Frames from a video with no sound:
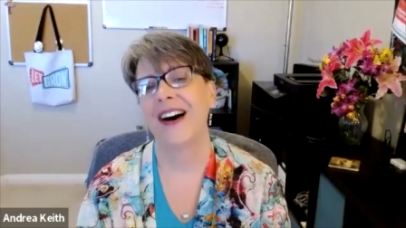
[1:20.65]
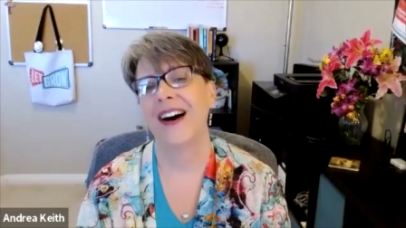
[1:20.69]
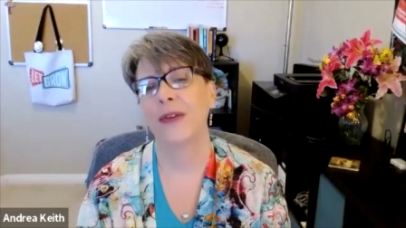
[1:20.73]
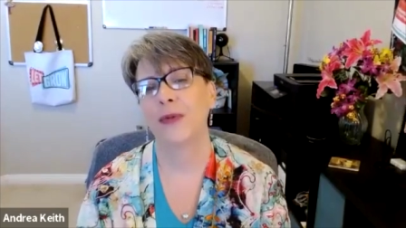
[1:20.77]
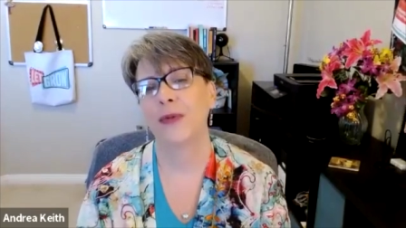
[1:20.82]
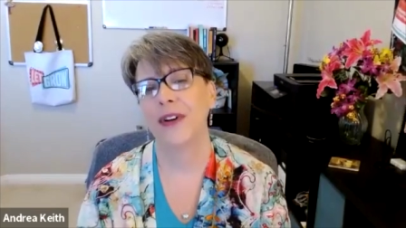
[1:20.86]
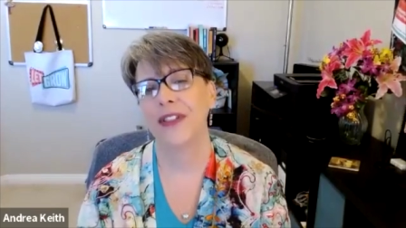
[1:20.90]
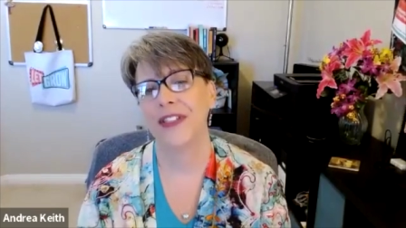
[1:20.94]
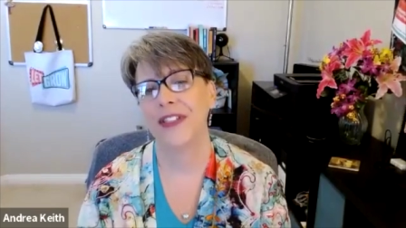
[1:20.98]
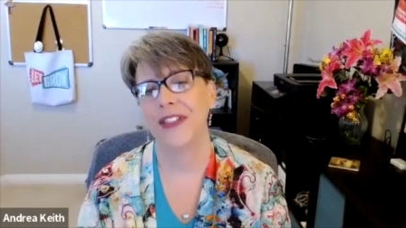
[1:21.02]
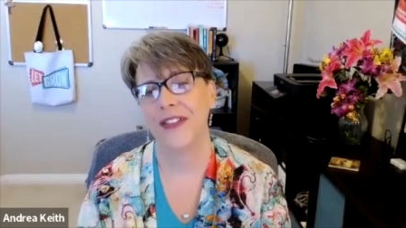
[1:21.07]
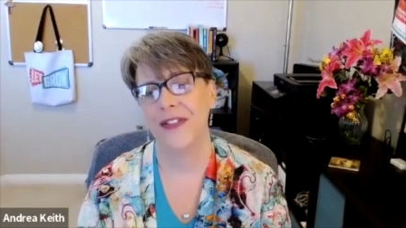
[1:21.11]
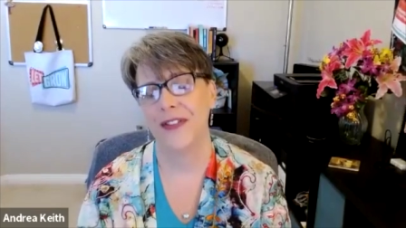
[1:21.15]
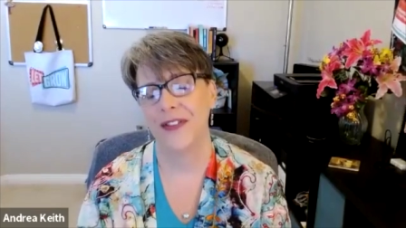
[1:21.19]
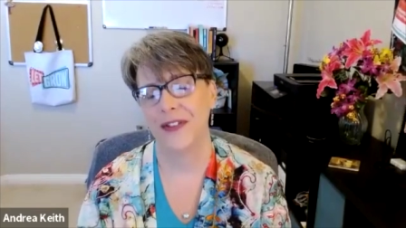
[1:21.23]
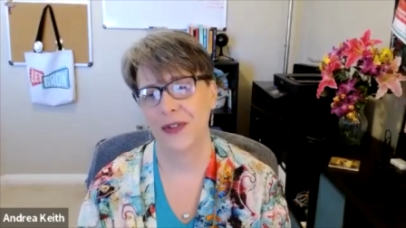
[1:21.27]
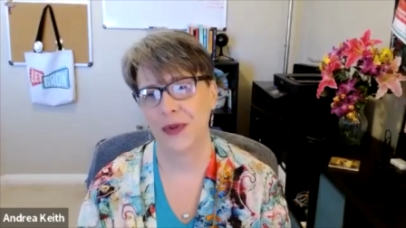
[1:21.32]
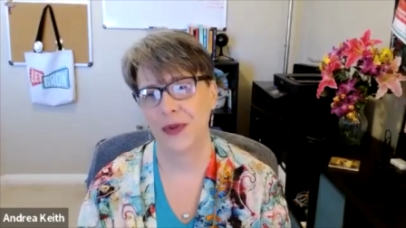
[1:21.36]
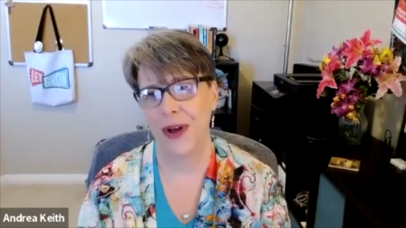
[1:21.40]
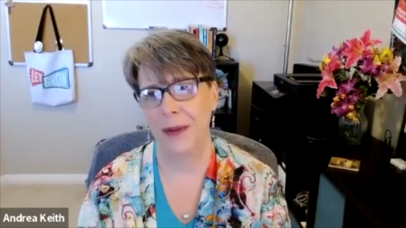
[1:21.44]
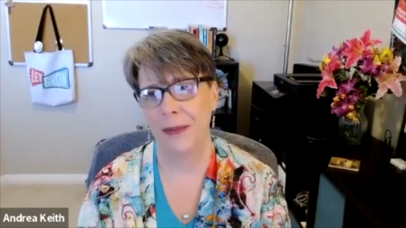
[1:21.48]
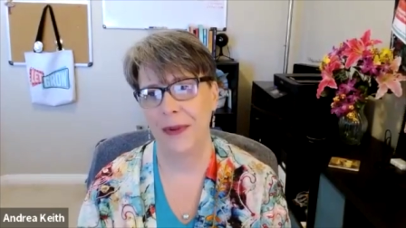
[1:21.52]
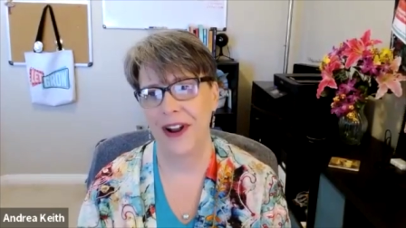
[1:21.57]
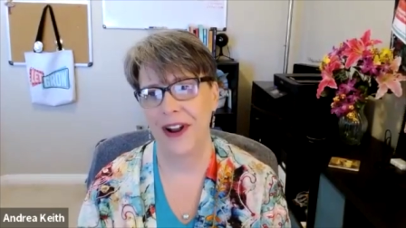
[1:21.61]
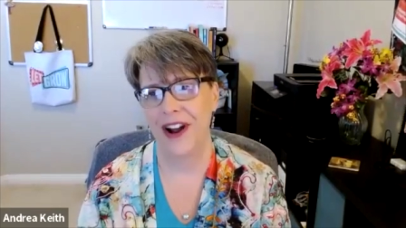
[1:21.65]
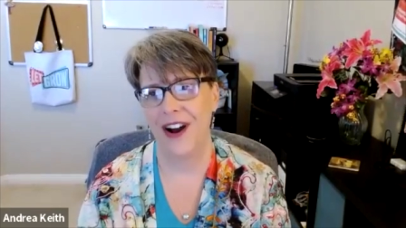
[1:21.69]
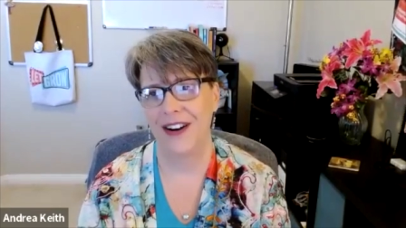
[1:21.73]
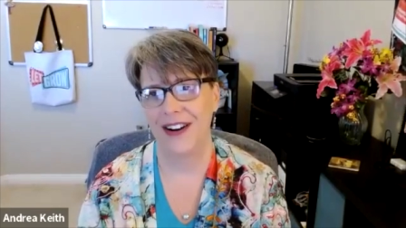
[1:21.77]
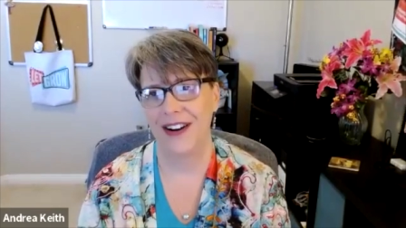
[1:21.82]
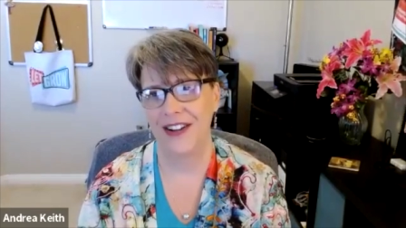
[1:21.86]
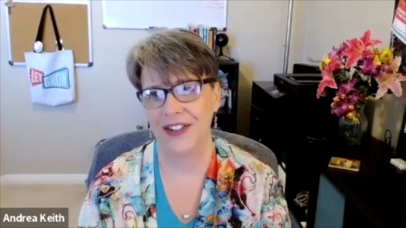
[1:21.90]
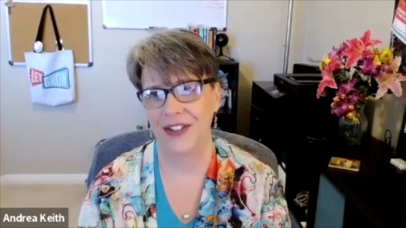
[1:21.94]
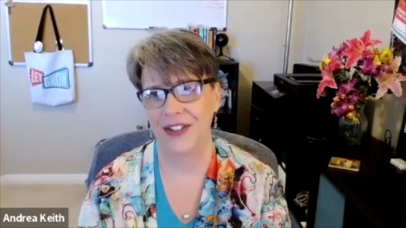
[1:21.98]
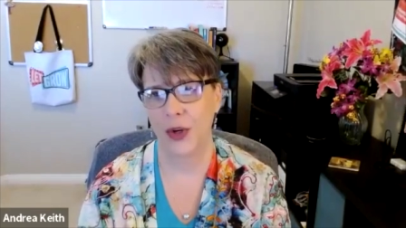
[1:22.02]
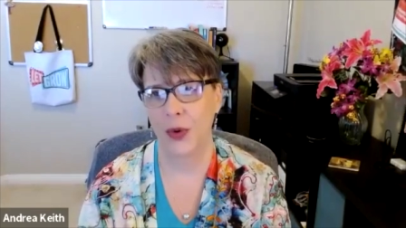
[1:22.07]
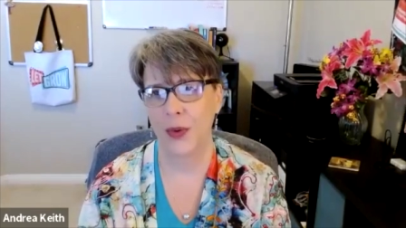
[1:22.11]
within this webinar
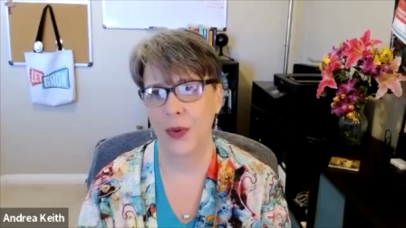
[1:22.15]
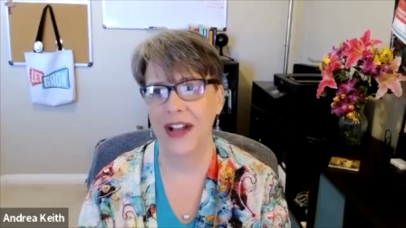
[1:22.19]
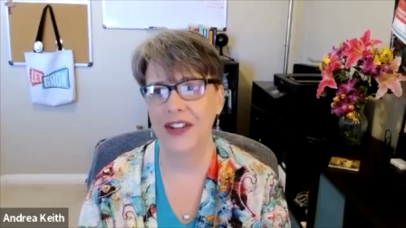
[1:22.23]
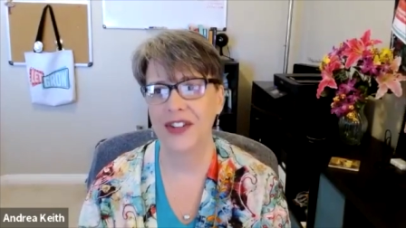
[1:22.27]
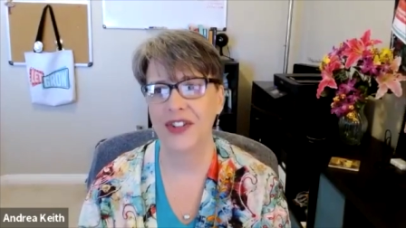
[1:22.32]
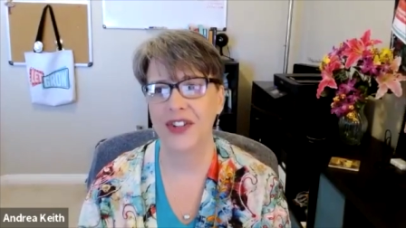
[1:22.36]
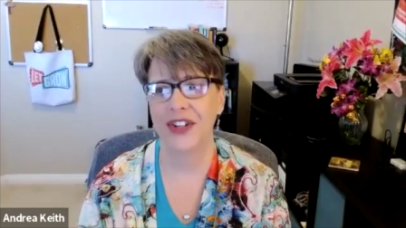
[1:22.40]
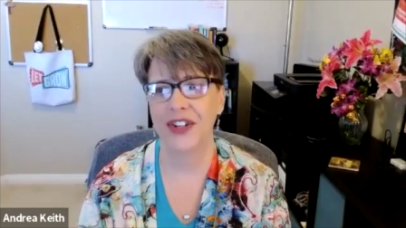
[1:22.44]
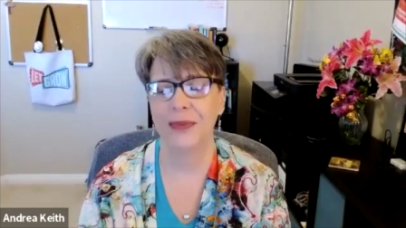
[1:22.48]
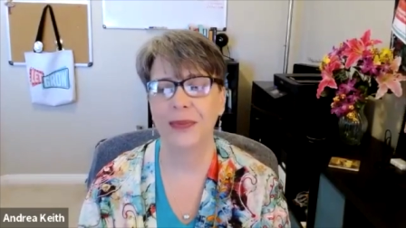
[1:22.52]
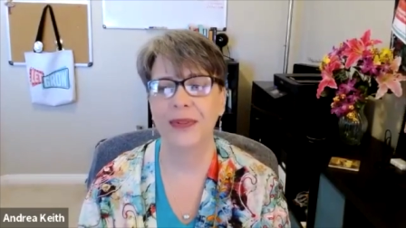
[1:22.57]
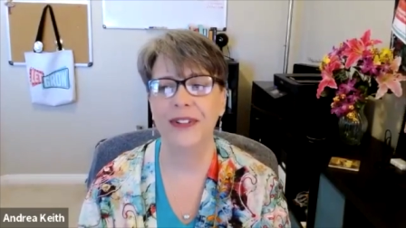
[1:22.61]
as a question,